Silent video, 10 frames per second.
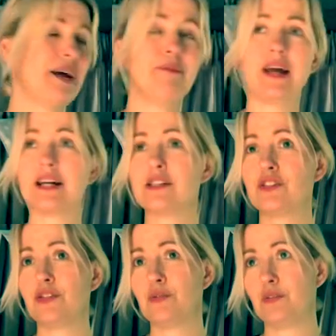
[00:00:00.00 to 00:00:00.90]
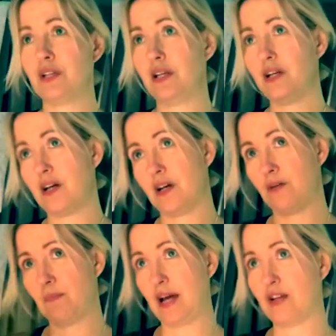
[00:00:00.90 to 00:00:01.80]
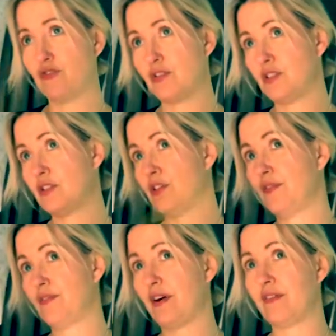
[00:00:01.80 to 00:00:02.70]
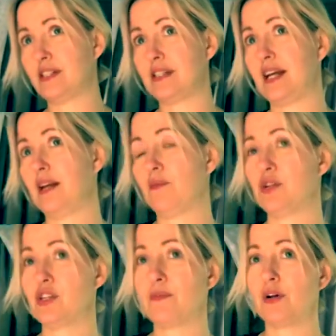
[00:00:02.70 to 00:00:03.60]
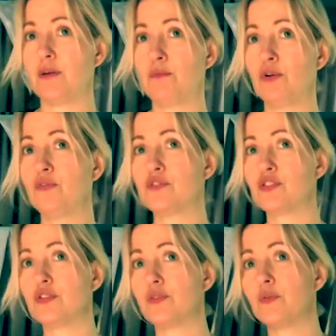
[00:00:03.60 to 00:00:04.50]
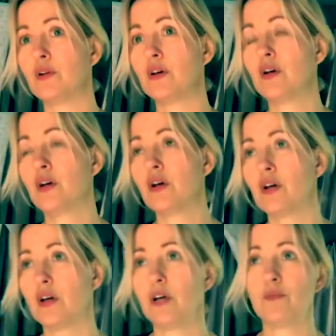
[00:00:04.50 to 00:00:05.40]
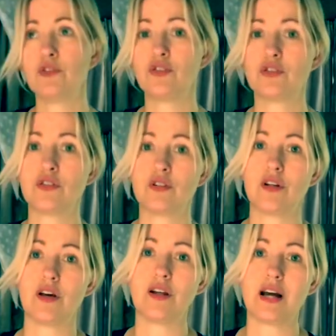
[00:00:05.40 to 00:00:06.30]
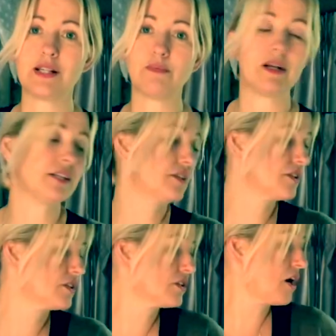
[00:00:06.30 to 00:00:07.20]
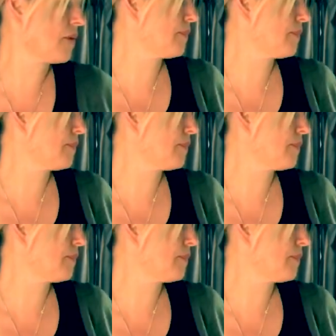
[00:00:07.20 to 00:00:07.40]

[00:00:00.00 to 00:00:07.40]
am next to the entrance to the Forest Inn, which I'm going to move soon. It was just a nice place to stop,